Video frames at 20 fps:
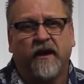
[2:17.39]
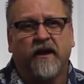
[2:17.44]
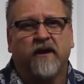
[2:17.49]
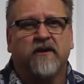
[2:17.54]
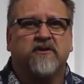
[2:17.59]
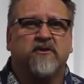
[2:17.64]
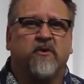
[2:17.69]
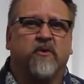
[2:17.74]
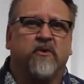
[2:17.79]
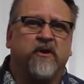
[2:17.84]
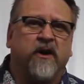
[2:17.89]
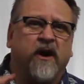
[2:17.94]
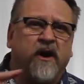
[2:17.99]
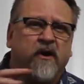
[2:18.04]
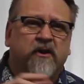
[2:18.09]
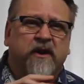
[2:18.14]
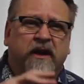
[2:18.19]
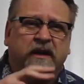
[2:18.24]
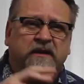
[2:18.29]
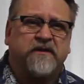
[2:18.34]
So an
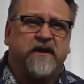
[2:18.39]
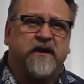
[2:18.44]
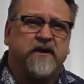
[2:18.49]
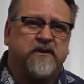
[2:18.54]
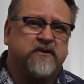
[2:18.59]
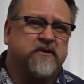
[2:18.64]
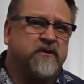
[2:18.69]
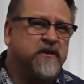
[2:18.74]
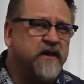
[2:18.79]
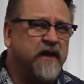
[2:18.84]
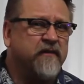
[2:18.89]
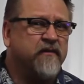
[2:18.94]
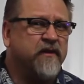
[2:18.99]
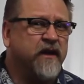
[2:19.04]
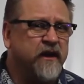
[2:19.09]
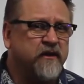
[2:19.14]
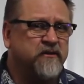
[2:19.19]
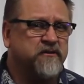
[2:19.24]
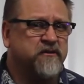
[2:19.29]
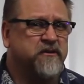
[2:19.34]
organizational
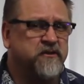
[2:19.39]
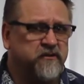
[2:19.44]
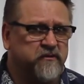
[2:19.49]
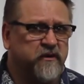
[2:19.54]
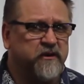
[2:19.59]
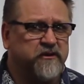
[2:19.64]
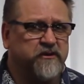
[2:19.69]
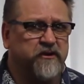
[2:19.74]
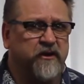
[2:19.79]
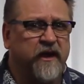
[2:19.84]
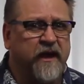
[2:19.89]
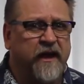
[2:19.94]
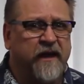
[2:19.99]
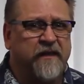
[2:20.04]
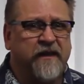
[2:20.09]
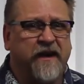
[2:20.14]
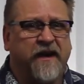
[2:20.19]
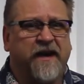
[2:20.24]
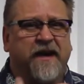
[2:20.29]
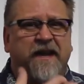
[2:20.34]
navigational structure
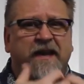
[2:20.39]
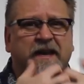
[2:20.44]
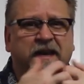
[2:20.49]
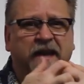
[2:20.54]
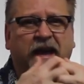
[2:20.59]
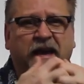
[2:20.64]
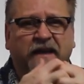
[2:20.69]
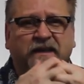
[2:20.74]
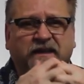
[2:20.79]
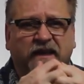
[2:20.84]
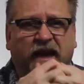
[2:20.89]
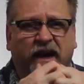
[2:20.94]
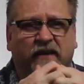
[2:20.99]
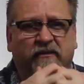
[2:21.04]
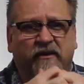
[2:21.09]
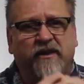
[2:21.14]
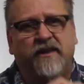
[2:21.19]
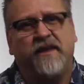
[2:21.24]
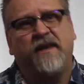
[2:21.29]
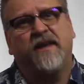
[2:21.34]
that connects
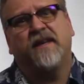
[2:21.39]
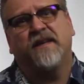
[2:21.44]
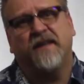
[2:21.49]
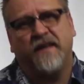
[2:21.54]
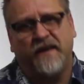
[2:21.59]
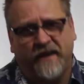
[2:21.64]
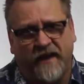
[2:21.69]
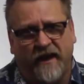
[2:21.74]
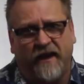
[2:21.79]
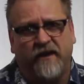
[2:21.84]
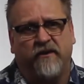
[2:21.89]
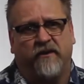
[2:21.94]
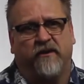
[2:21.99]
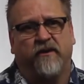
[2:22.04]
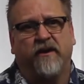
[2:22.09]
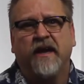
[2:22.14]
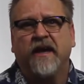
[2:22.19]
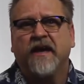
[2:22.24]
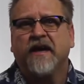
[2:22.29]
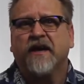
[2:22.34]
everything together
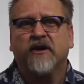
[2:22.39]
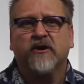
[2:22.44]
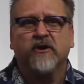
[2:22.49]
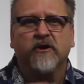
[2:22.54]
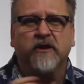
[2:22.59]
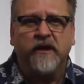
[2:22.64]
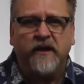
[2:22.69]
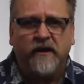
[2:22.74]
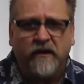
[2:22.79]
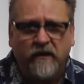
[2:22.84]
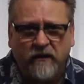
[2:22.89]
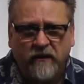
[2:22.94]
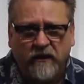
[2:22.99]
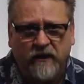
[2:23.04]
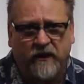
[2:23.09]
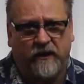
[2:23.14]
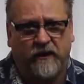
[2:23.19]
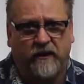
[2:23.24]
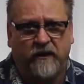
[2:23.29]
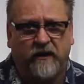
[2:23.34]

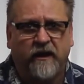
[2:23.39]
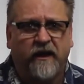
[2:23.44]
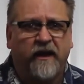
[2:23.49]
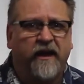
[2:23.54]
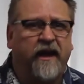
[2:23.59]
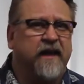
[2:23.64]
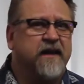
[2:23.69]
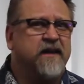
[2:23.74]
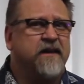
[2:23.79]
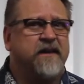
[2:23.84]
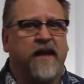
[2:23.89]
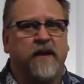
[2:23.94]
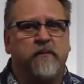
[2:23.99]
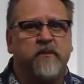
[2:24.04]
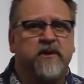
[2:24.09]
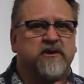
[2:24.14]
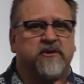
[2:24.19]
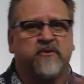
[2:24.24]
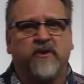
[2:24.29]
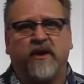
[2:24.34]
clearly and
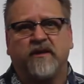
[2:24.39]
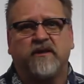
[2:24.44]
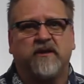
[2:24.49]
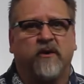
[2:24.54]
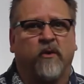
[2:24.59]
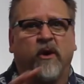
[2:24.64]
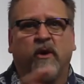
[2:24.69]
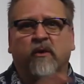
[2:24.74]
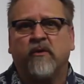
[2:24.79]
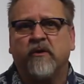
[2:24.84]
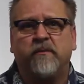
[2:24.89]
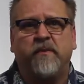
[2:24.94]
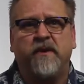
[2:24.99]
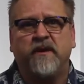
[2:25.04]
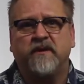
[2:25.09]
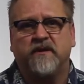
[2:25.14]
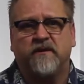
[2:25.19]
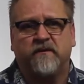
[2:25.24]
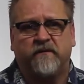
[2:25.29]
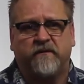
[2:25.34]
demonstrates how all the
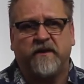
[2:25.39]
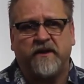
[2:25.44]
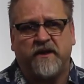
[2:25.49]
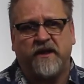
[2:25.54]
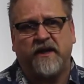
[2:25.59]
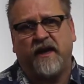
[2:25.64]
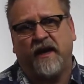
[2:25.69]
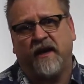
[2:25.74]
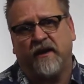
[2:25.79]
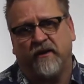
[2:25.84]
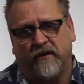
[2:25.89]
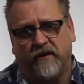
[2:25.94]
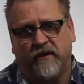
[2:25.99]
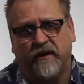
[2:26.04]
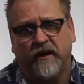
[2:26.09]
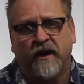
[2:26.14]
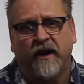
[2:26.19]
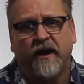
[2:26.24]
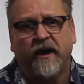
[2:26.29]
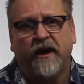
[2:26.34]
pieces fit together
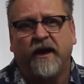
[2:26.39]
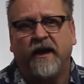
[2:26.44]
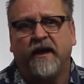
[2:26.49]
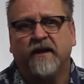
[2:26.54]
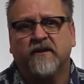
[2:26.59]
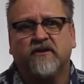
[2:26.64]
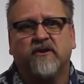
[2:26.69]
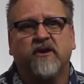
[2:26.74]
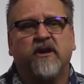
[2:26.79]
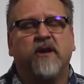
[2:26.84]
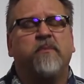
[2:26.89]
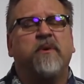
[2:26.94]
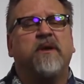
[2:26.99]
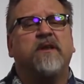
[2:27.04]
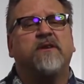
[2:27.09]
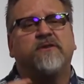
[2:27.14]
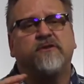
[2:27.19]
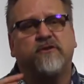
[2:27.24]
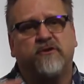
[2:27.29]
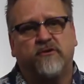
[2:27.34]
is going to
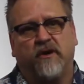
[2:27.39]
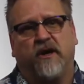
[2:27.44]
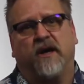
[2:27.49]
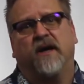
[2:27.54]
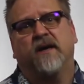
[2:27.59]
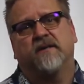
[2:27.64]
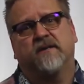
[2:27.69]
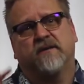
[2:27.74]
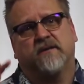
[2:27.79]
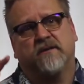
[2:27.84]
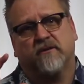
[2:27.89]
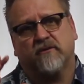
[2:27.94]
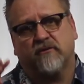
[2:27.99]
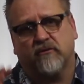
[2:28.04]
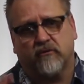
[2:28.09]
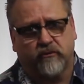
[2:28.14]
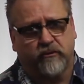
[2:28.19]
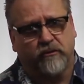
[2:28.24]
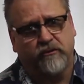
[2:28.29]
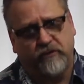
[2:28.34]
be just
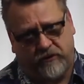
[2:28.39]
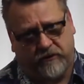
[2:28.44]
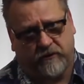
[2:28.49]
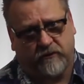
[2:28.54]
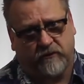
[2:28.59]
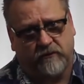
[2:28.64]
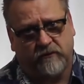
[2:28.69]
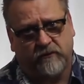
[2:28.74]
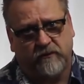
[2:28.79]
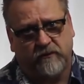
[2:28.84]
crucial.